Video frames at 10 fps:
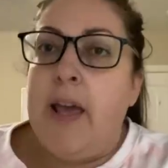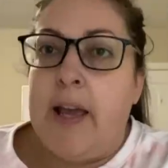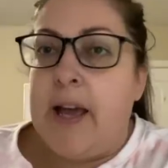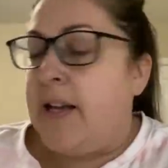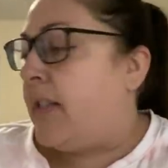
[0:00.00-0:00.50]
Hey
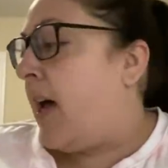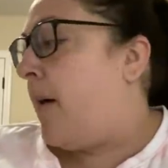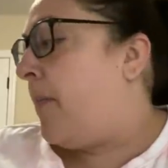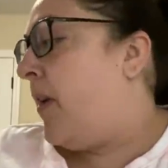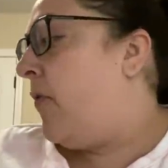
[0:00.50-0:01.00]
guys,
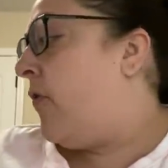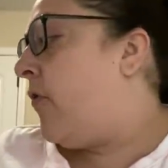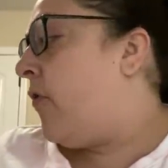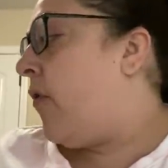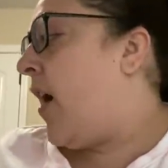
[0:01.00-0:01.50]
happy
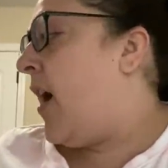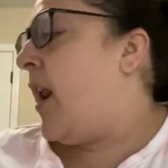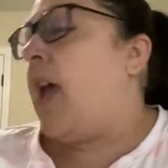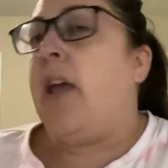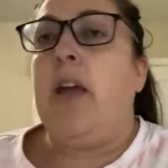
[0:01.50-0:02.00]

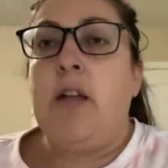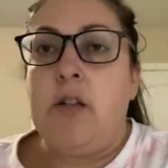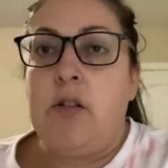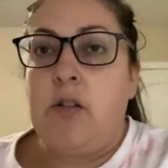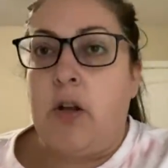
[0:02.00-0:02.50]
Friday.
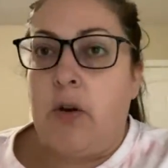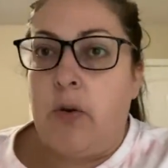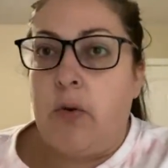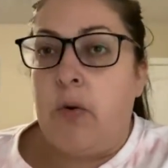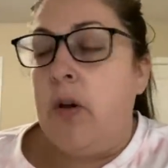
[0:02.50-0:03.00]

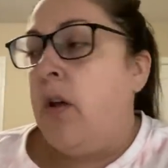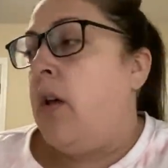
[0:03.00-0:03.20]
So,